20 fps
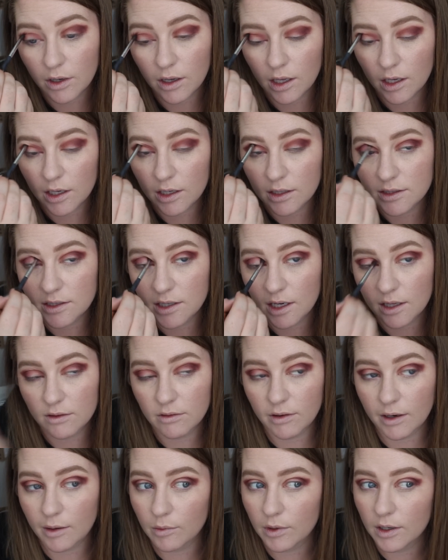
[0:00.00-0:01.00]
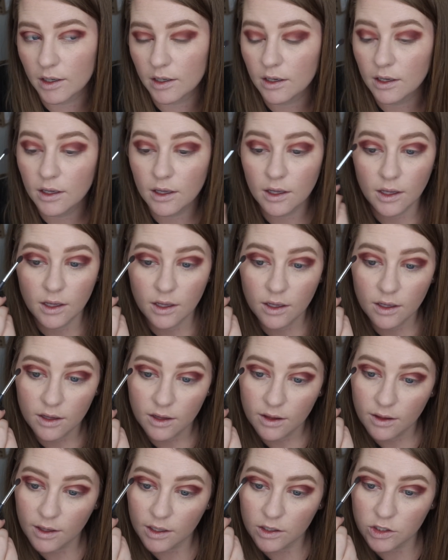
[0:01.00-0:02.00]
probably is not the right word.
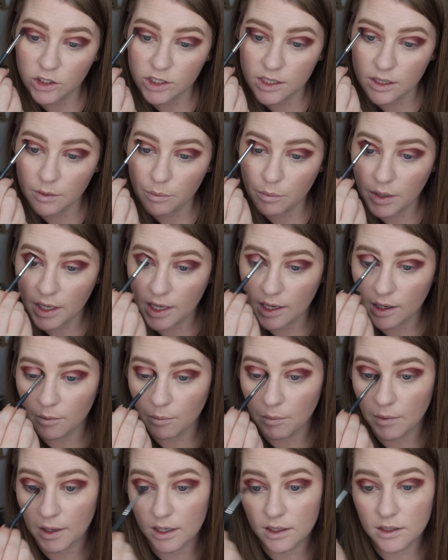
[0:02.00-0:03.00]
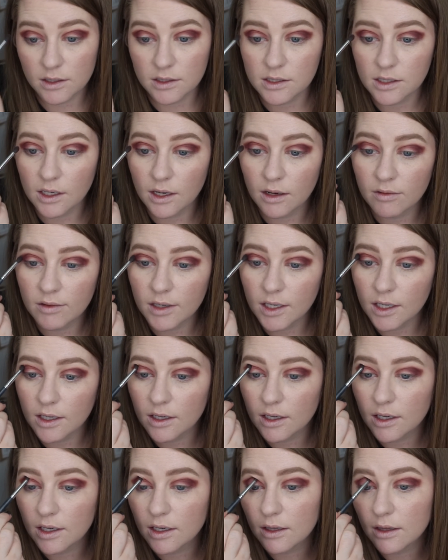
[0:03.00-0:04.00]
Like just the pigment of
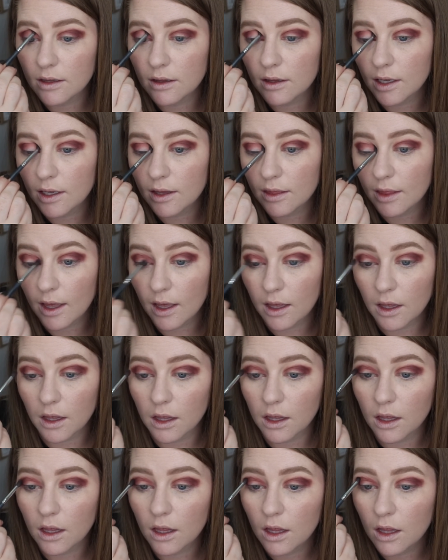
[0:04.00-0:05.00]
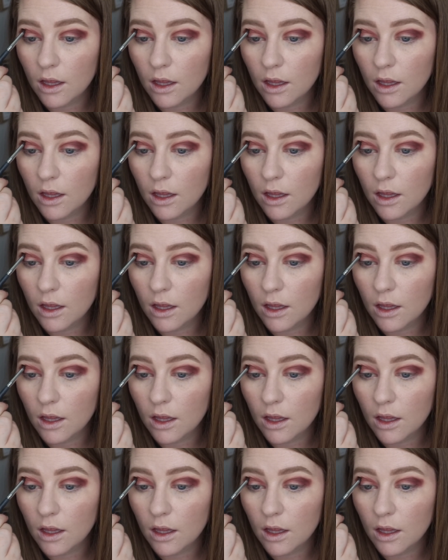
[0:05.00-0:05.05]
it. Like the,